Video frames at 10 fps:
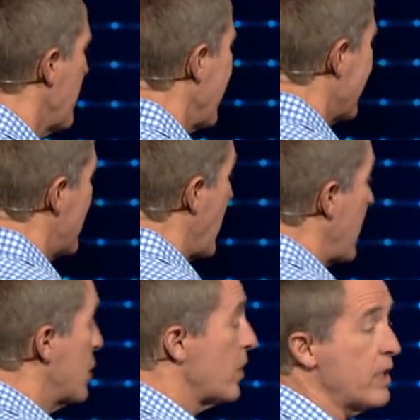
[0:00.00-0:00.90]
is
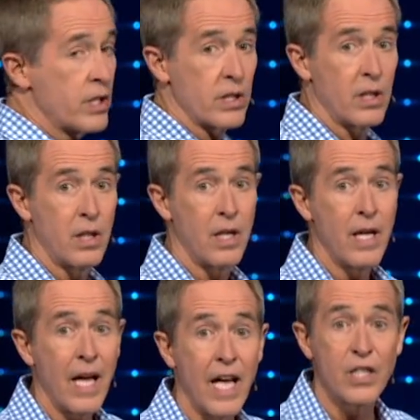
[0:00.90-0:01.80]
dangerous.
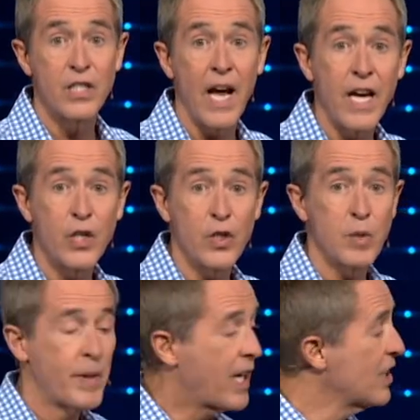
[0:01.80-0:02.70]
It's dangerous
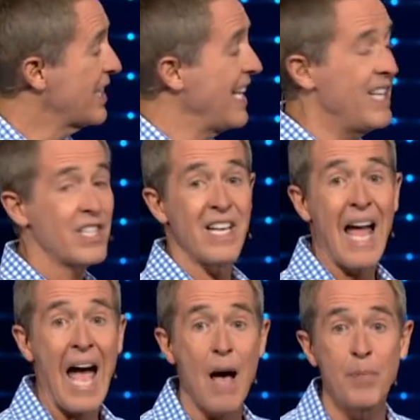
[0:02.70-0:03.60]
because it is an
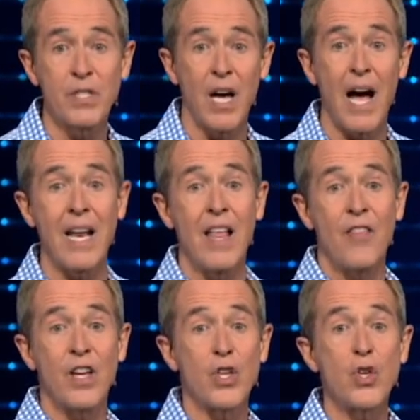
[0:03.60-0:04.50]
appetite
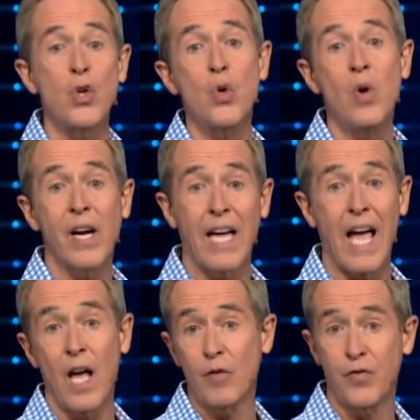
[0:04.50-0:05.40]
that you
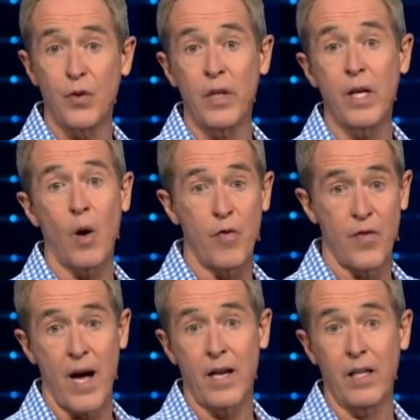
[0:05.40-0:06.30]
can't fully or
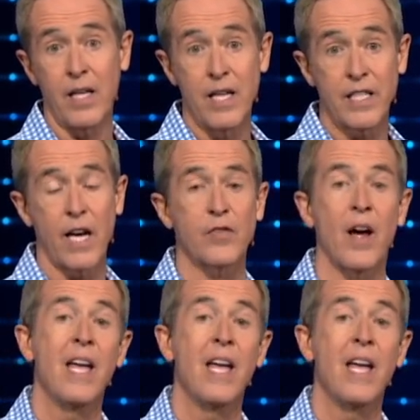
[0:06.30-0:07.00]
finally satisfy.